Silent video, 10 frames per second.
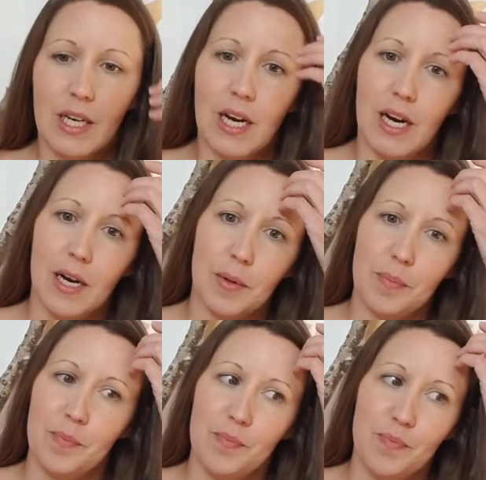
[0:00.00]

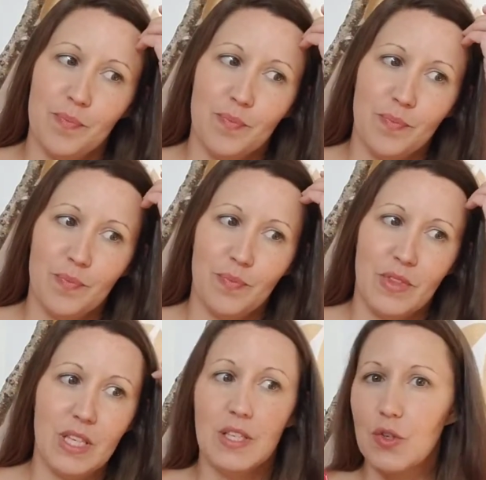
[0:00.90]
Um,
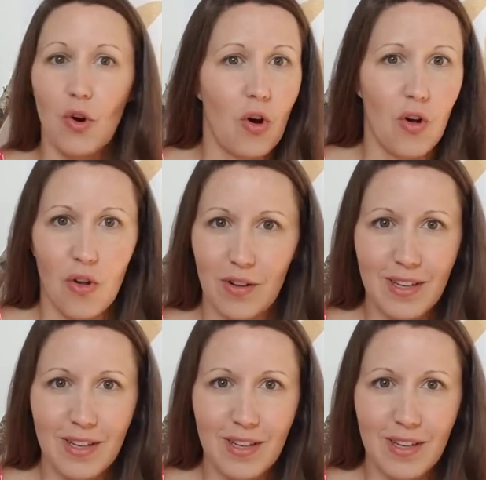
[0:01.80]
these are all,